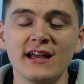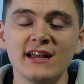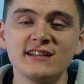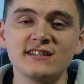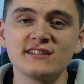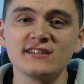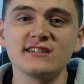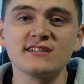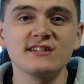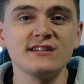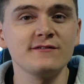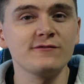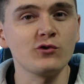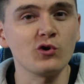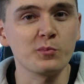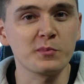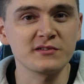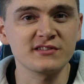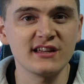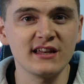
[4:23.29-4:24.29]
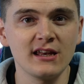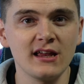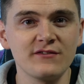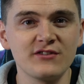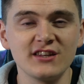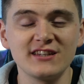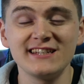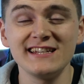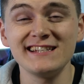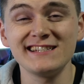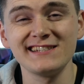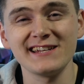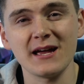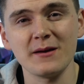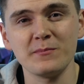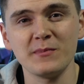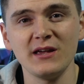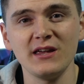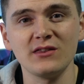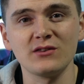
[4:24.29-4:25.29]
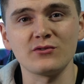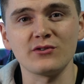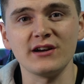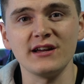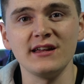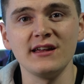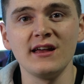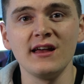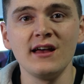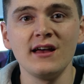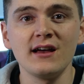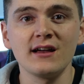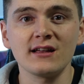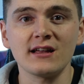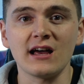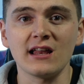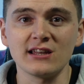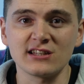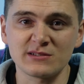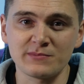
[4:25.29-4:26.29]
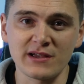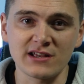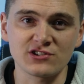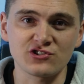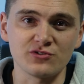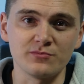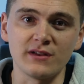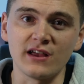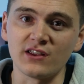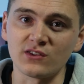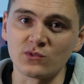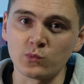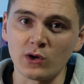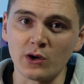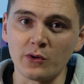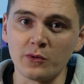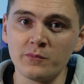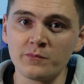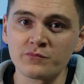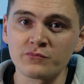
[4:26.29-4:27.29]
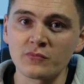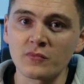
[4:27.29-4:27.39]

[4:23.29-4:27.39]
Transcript: and 64% of the DCI-P3 color spectrum as well.